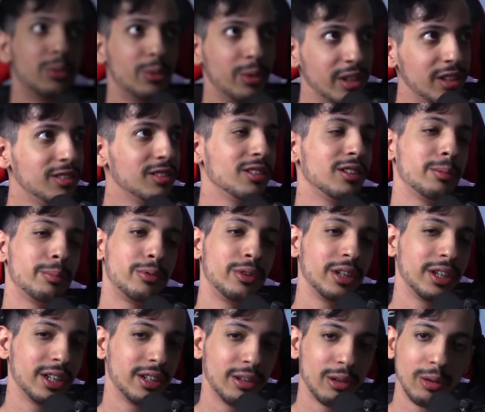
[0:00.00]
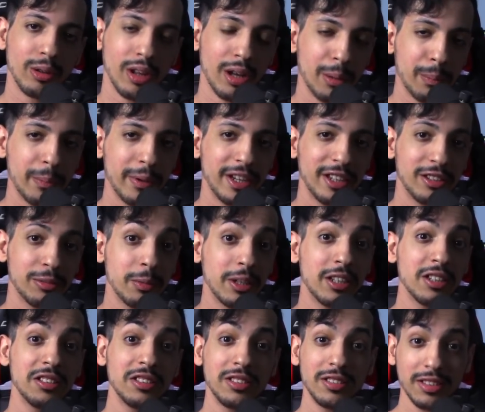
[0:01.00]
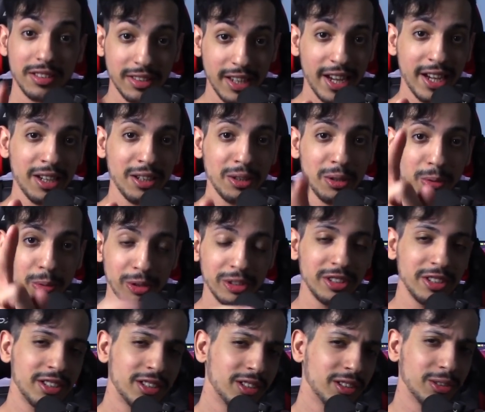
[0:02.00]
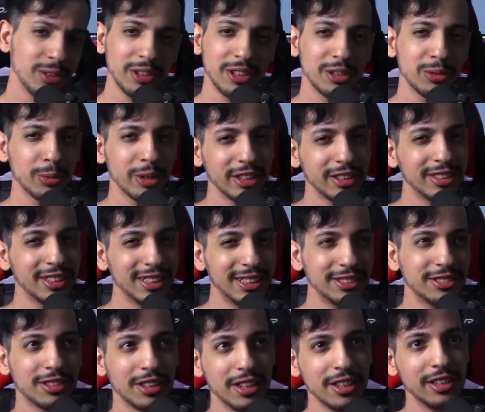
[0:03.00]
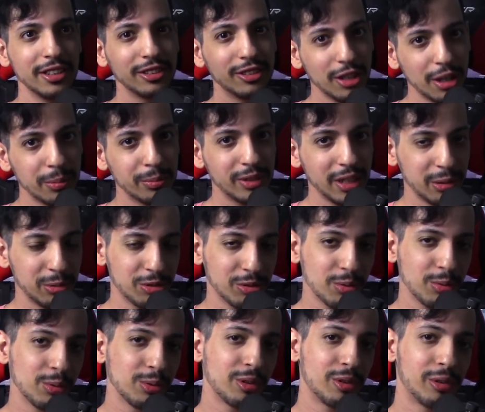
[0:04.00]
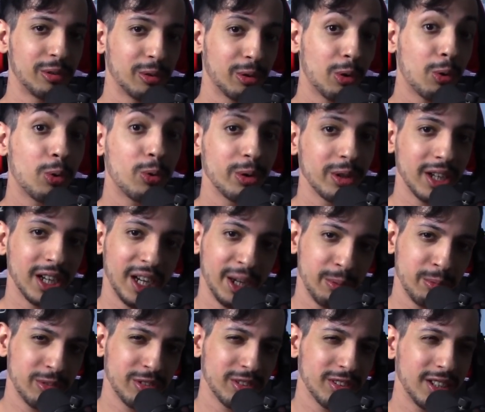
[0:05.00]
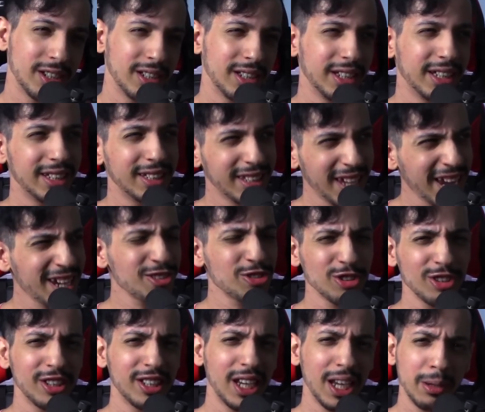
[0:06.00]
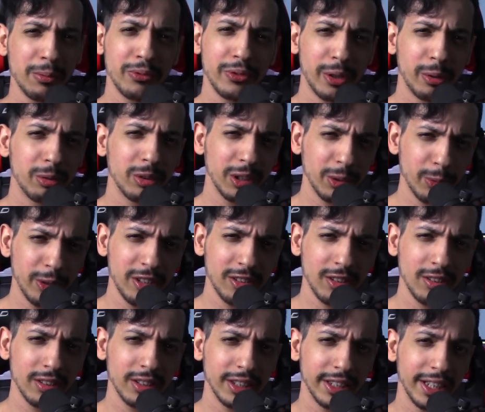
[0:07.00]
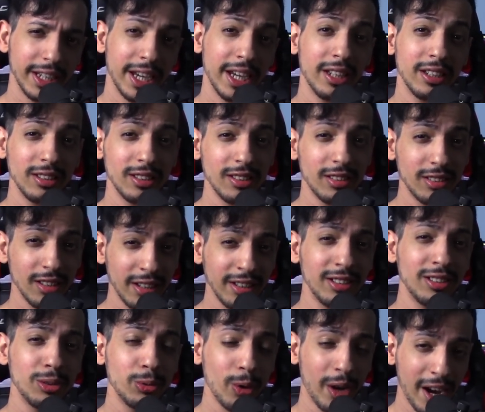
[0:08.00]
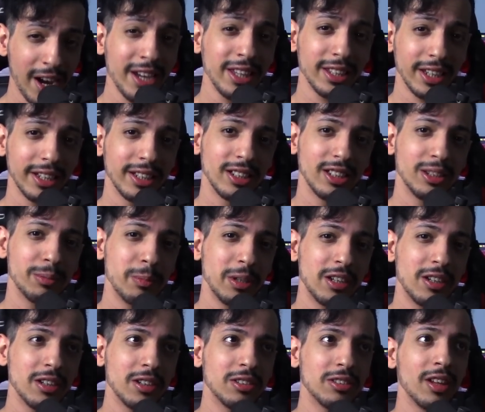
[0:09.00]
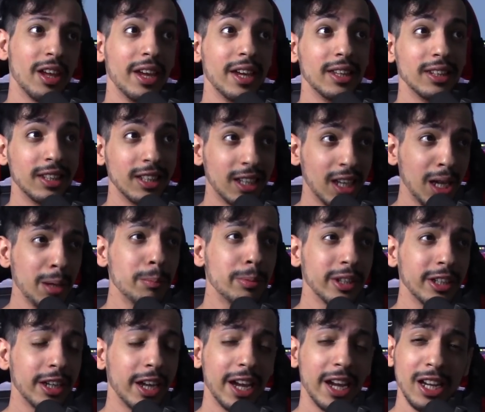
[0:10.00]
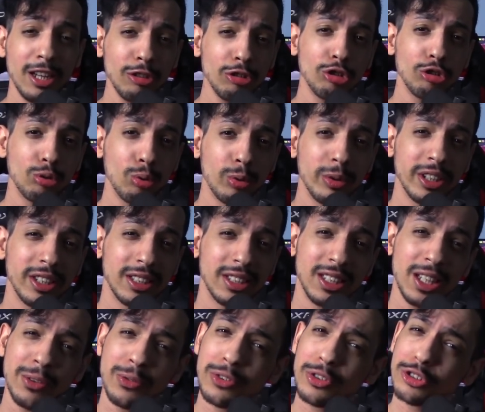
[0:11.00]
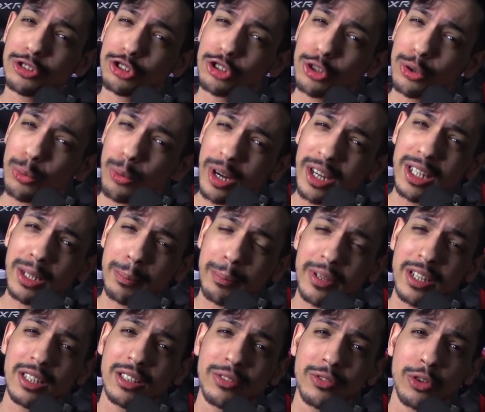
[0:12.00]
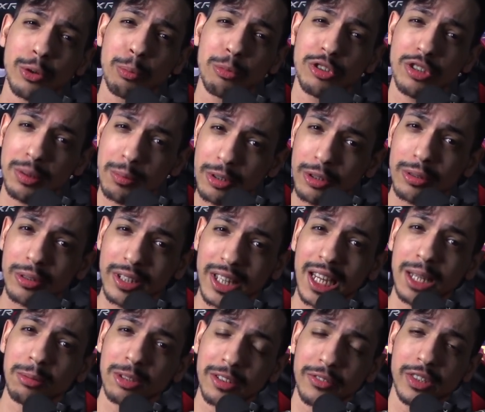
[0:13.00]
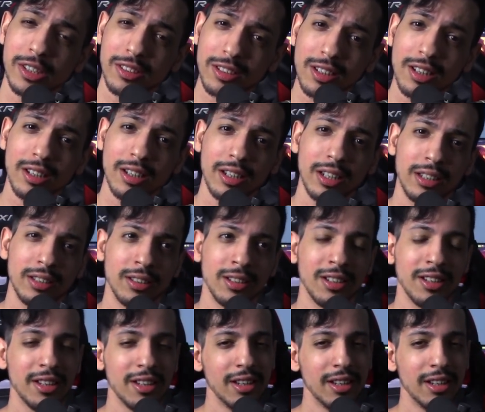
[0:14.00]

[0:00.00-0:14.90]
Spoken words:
reason I bring it all up is because today, we're taking a look at one of these top-down schoolgirl horror games. It actually came fairly recently, and I decided to highlight it because the gameplay and story differs quite a bit from similar games of its kind.